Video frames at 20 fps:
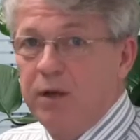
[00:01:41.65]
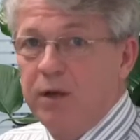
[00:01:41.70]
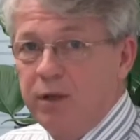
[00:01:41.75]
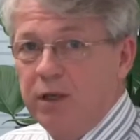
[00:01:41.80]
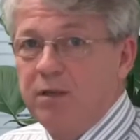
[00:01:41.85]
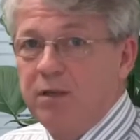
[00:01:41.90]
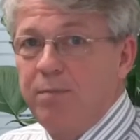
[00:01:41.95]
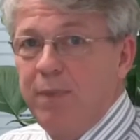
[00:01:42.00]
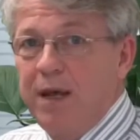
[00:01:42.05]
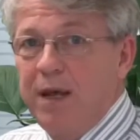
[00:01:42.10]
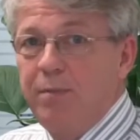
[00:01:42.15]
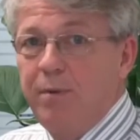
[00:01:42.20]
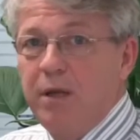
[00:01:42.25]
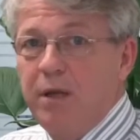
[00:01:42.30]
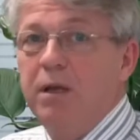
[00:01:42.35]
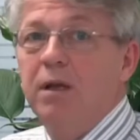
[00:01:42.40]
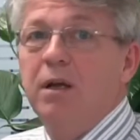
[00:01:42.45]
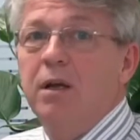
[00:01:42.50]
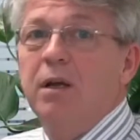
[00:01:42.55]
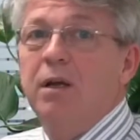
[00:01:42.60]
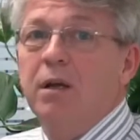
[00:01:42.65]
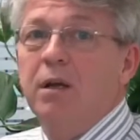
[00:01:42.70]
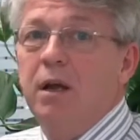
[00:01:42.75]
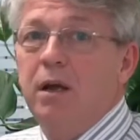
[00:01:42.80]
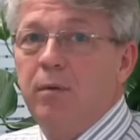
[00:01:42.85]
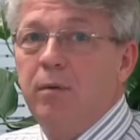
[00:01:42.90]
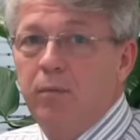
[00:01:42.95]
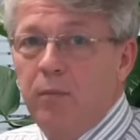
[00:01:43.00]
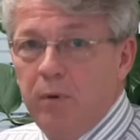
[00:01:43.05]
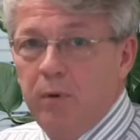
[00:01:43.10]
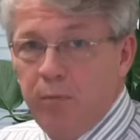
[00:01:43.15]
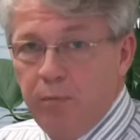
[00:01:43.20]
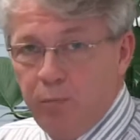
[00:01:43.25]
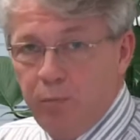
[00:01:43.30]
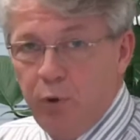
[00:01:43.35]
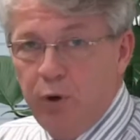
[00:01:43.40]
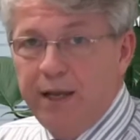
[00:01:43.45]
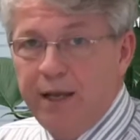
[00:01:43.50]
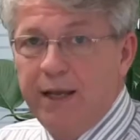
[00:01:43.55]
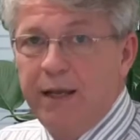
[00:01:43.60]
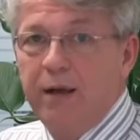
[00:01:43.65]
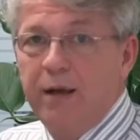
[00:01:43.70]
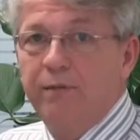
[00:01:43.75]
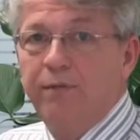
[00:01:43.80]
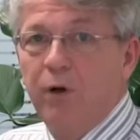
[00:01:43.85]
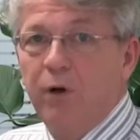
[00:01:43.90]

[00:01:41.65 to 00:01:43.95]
Just maybe putting in a